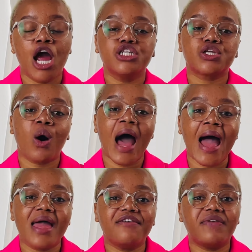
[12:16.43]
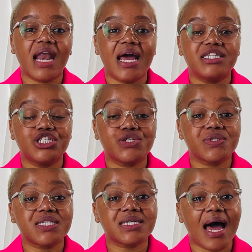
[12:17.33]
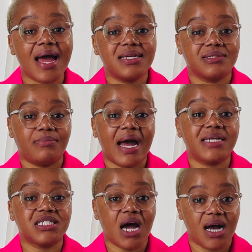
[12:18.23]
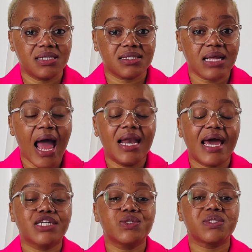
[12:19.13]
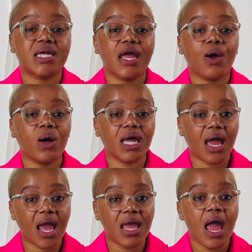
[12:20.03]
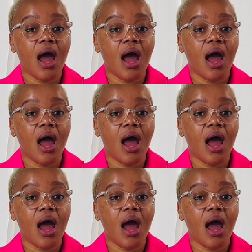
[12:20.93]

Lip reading: So I have learned to size my tasks, like to say, okay,